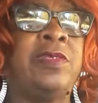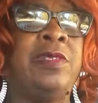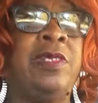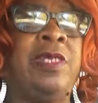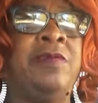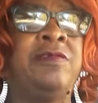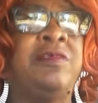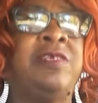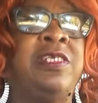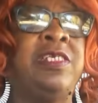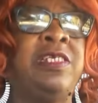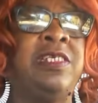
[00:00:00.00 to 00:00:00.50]

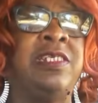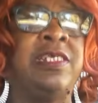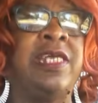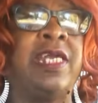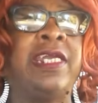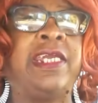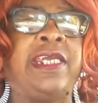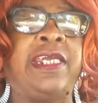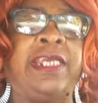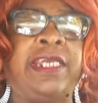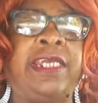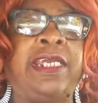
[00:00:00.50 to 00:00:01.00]
If she
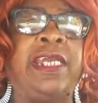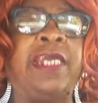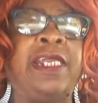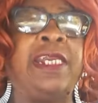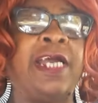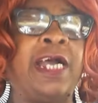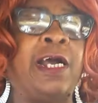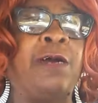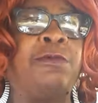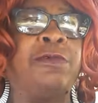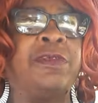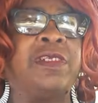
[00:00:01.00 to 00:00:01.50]
say
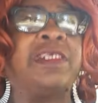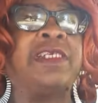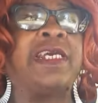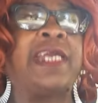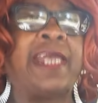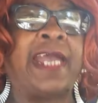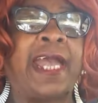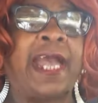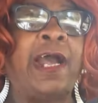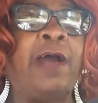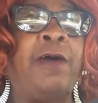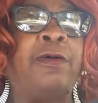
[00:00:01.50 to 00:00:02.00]
in, I would
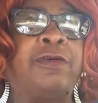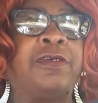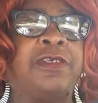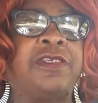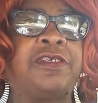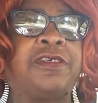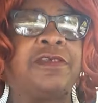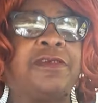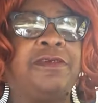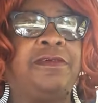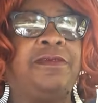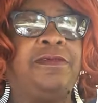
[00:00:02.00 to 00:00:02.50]
say
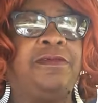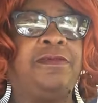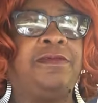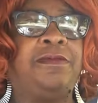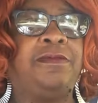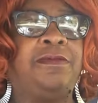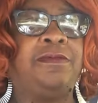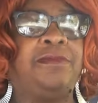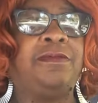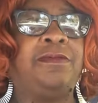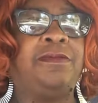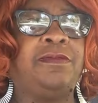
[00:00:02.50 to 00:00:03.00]
out.
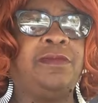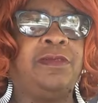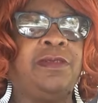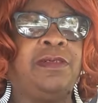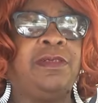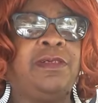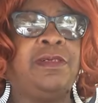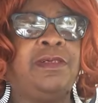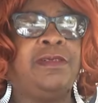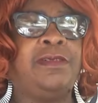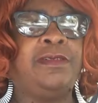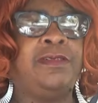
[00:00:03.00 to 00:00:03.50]

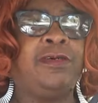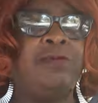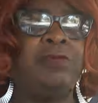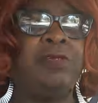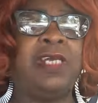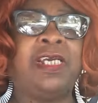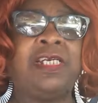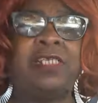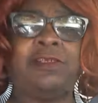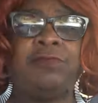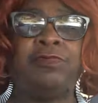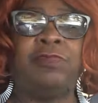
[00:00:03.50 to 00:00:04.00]
So
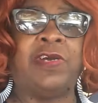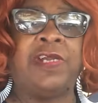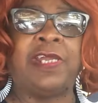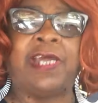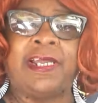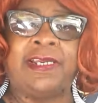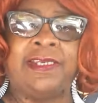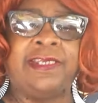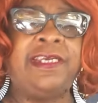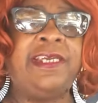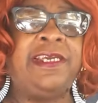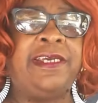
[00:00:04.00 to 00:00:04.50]
that's what
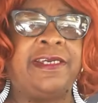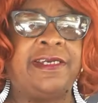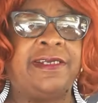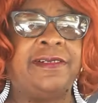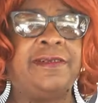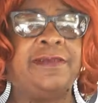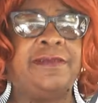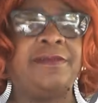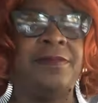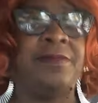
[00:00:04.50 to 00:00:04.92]
I did.